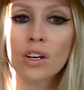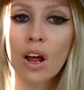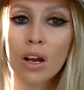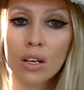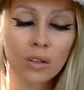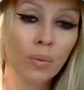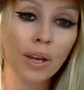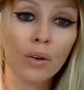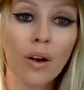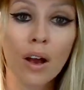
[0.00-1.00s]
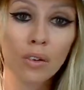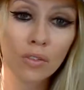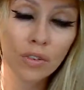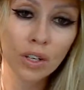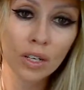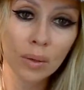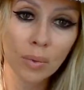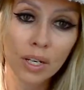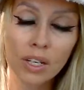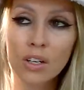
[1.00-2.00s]
You're not going to wait around for
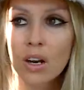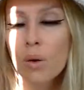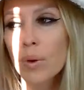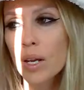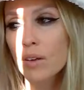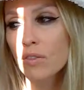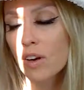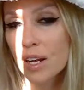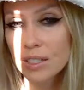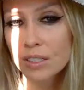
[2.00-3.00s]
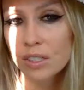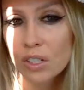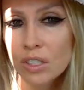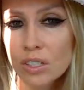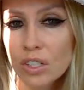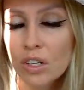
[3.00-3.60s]
anybody. You're not waiting for answers.